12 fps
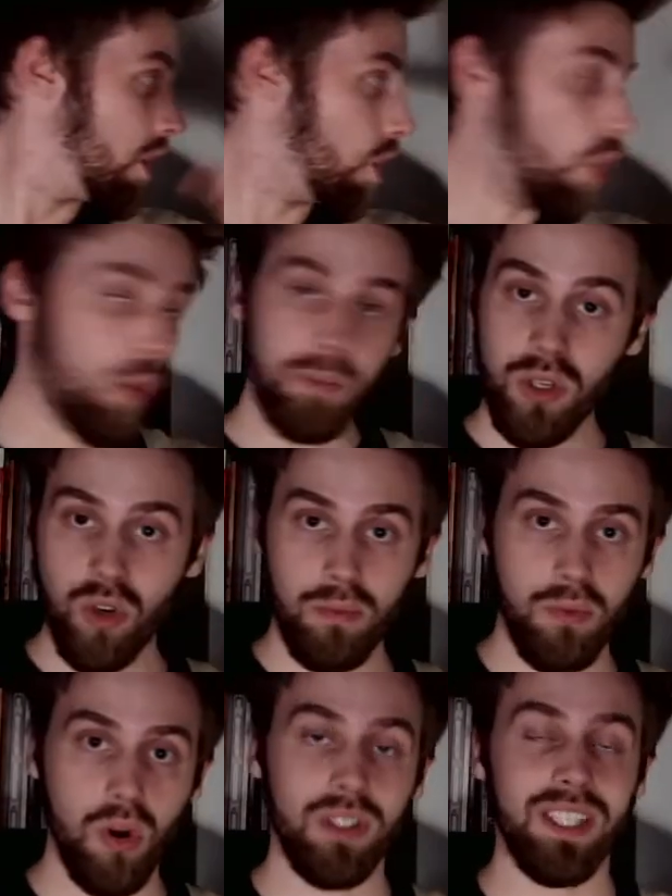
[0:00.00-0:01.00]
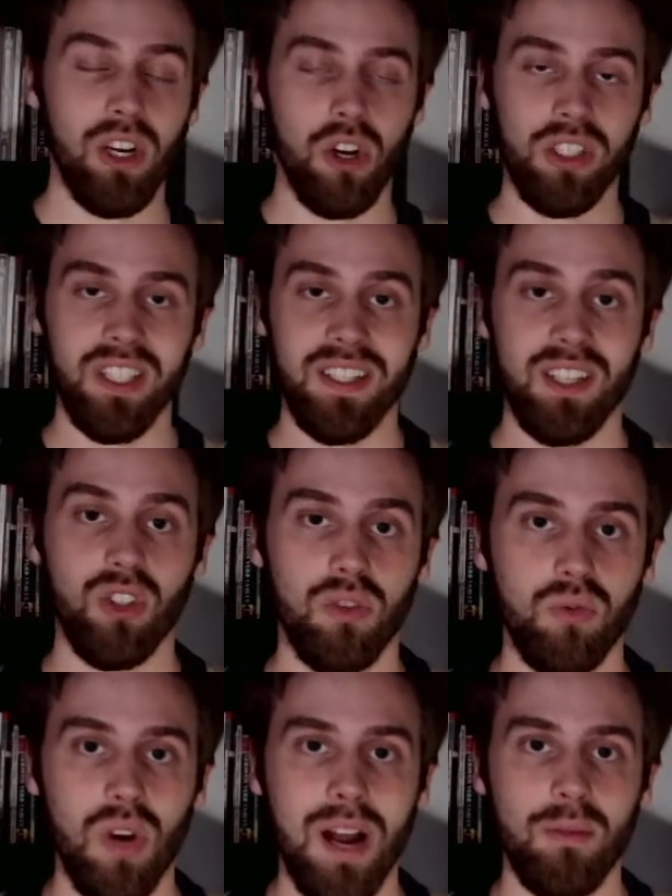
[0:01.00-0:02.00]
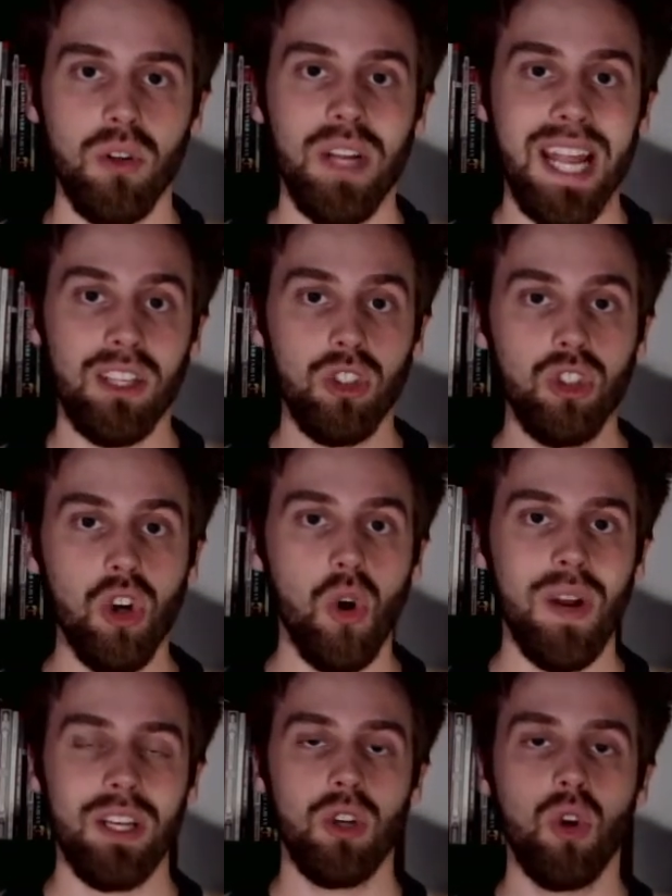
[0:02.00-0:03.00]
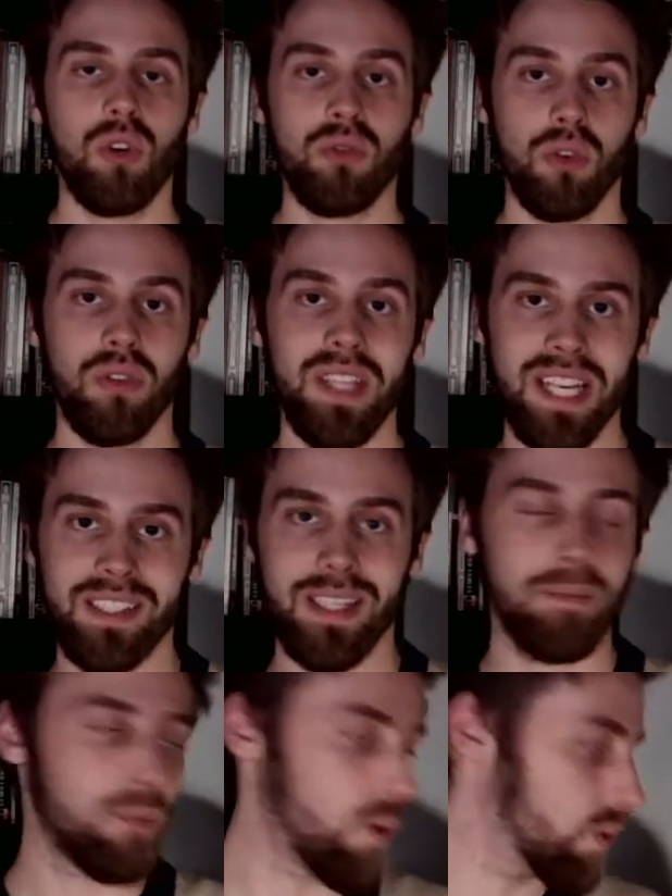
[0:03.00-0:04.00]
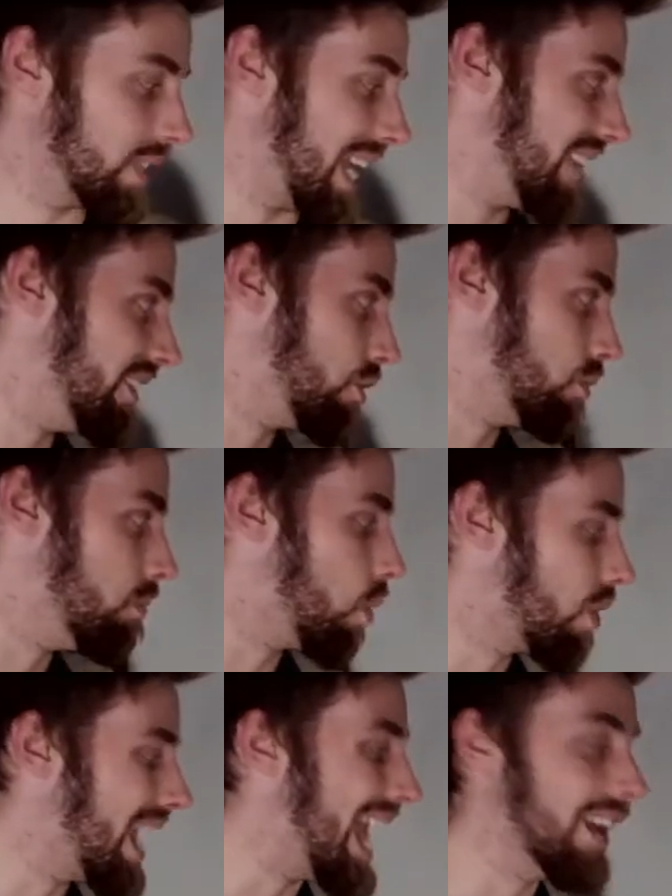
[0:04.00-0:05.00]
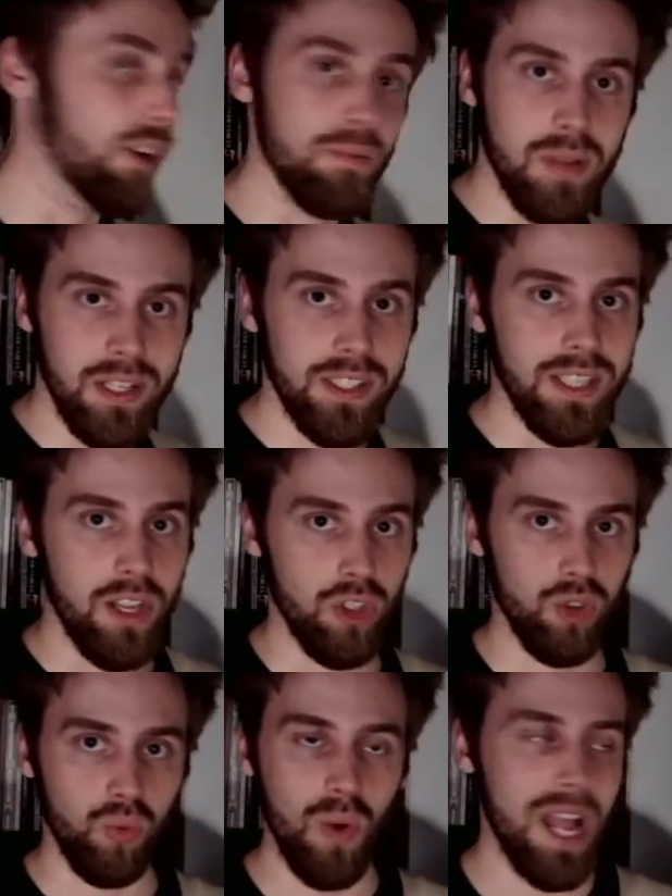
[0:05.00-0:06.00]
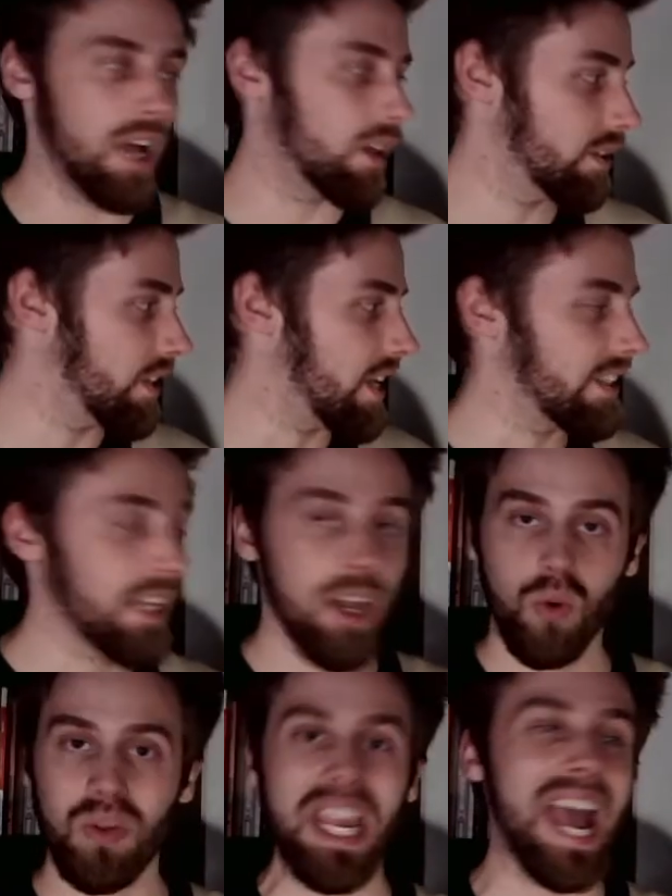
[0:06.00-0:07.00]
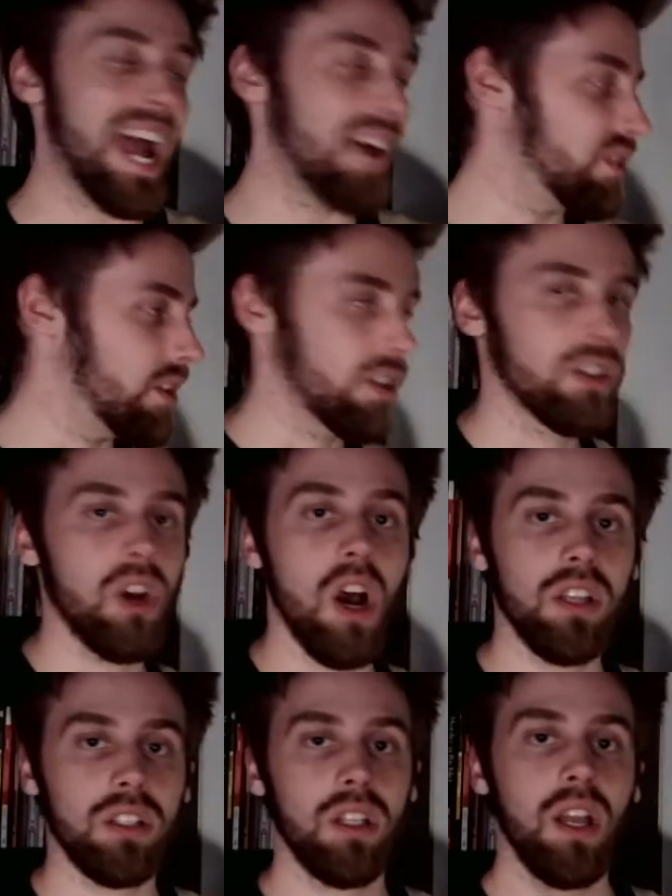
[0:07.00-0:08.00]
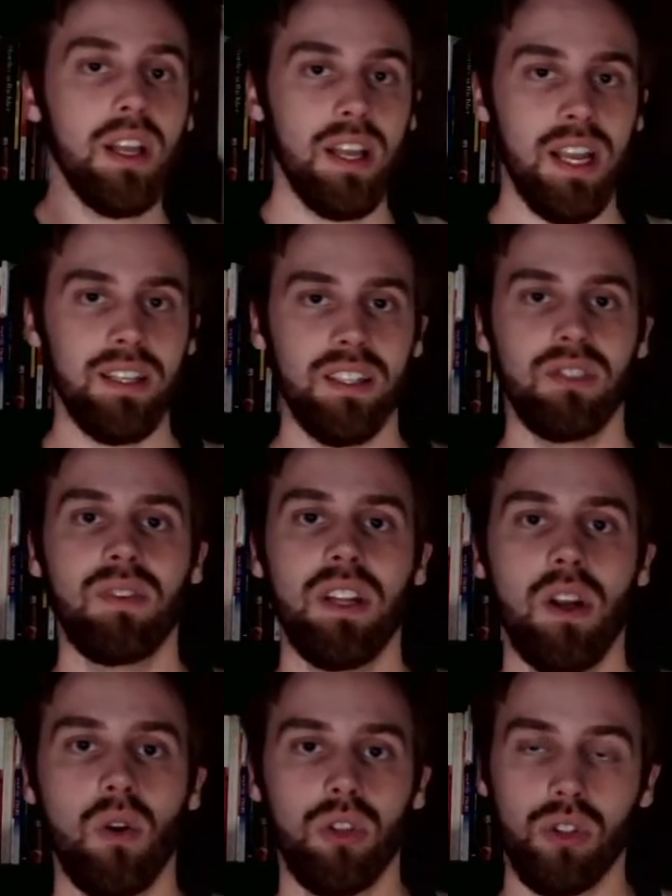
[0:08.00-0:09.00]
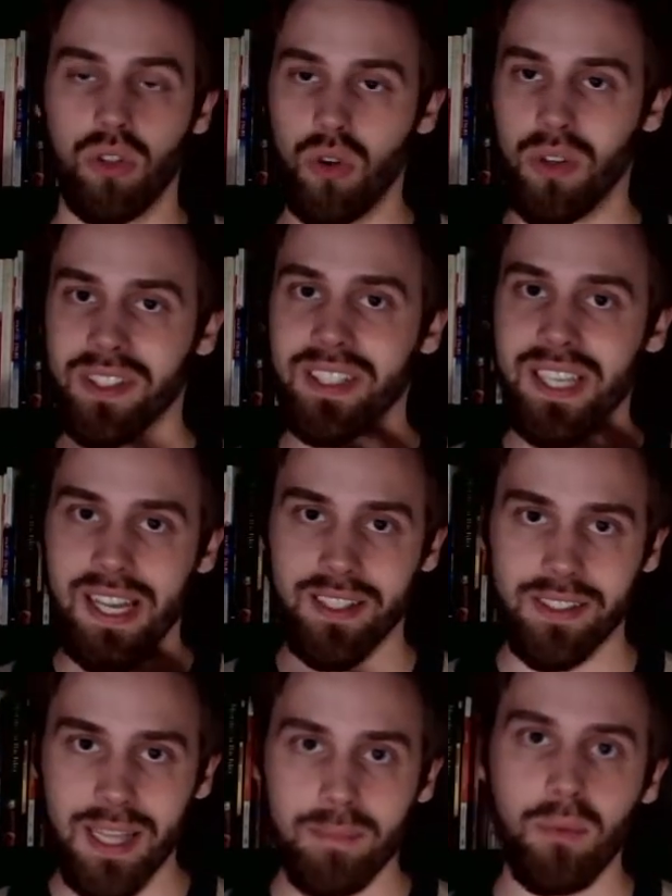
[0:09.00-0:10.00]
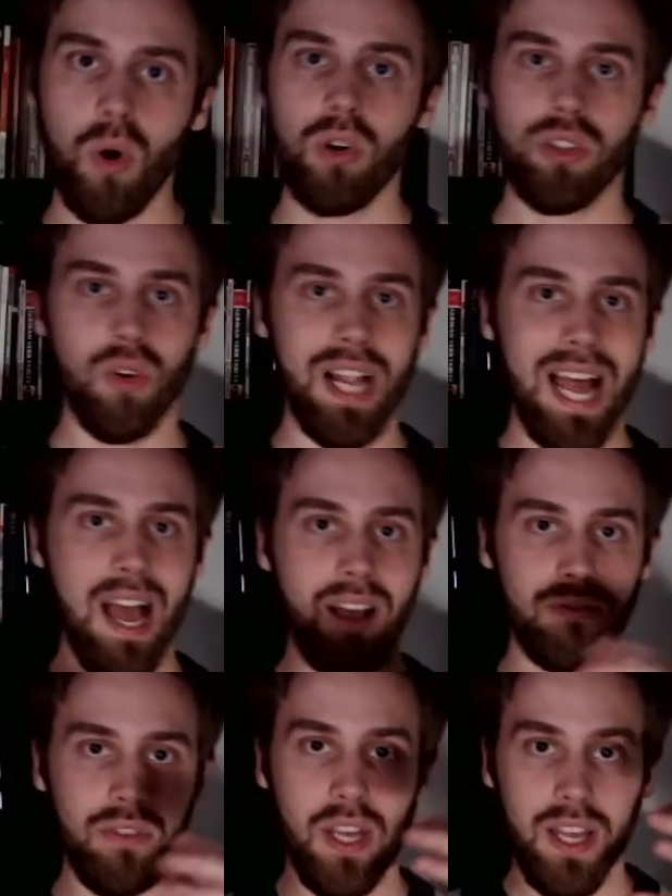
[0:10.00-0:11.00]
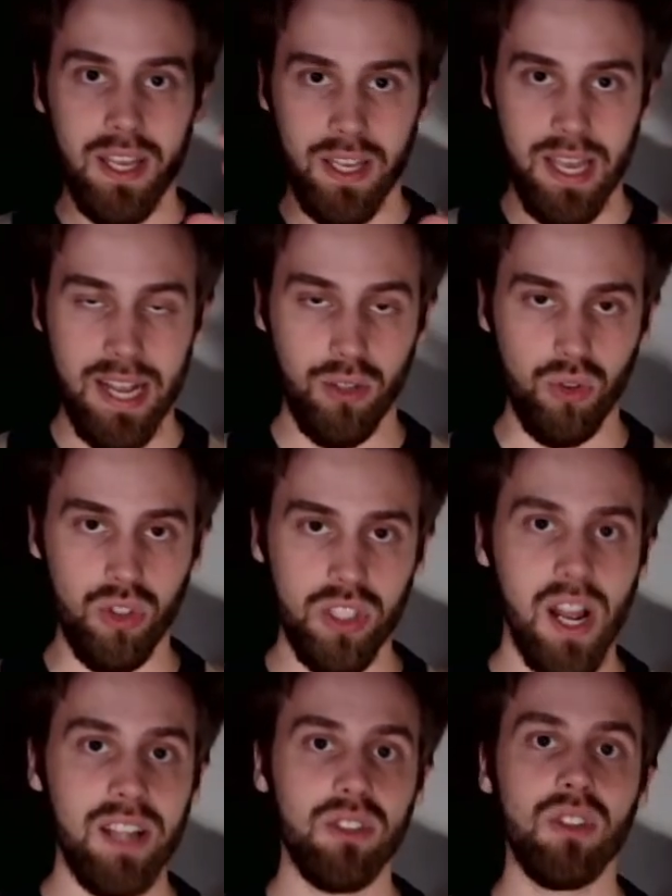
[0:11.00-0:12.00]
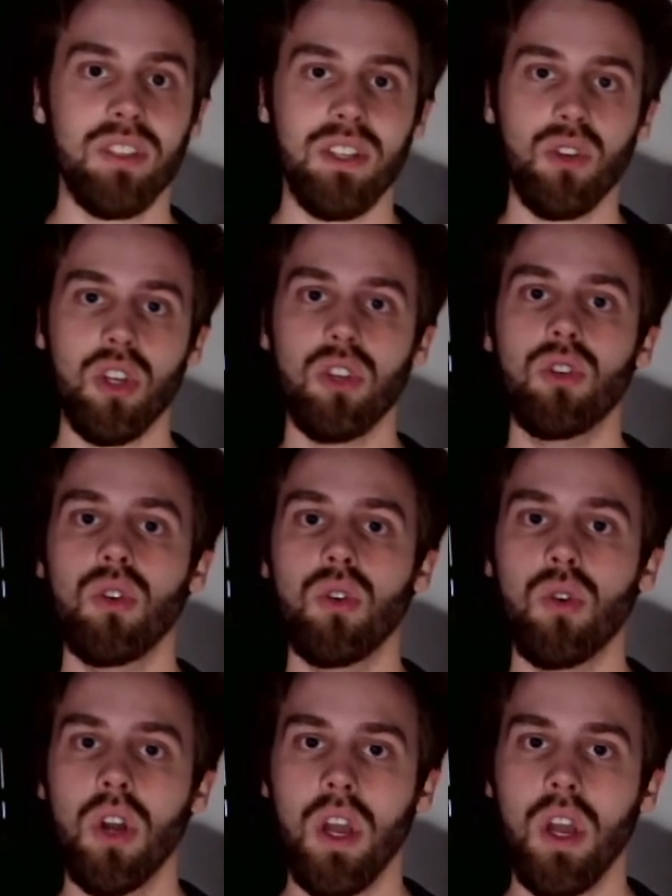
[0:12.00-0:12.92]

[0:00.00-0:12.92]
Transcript: Open your book, The Architecture of Grammar, and go and look for the examples. And there are more elements as well that we haven't discussed in this video. So you'll see examples, you'll have exercises that you can do.